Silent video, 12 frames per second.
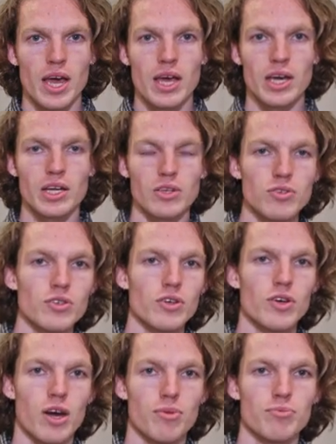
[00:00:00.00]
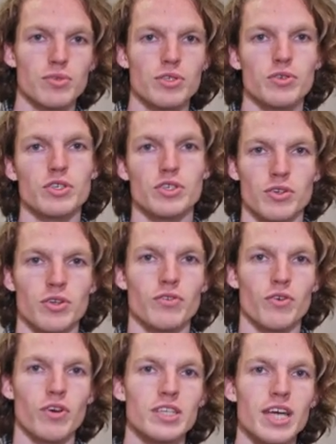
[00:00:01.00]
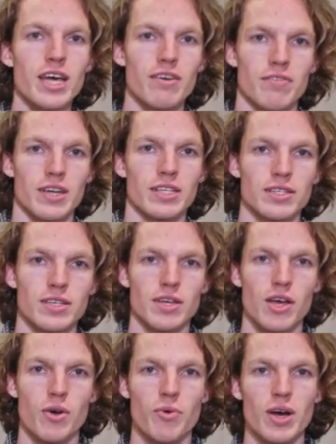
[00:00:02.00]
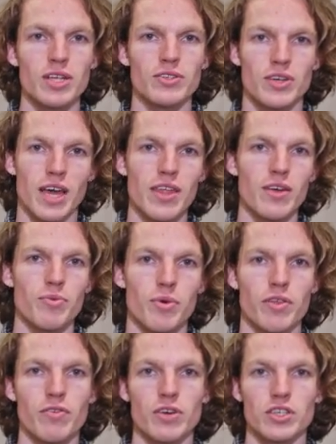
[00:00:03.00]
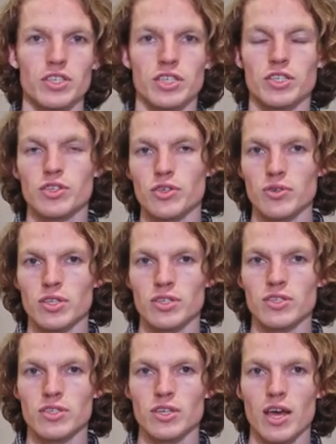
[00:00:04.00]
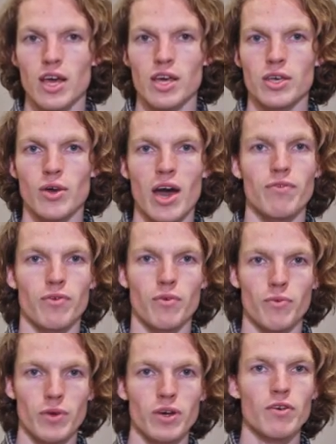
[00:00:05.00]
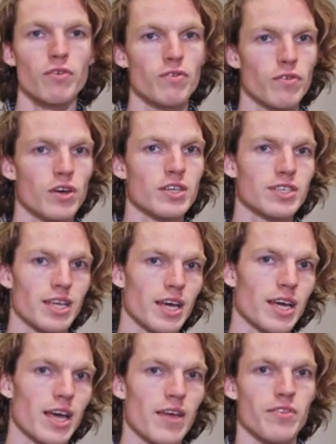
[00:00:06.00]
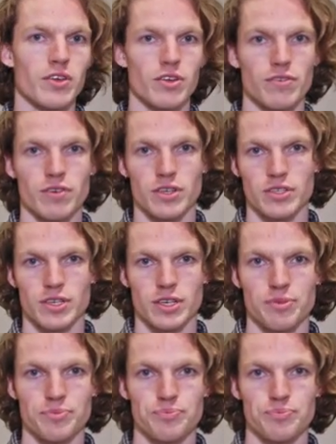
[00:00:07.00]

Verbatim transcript: You can also come to a Student for a Day event, where together with first year students, you have a real first day at the university.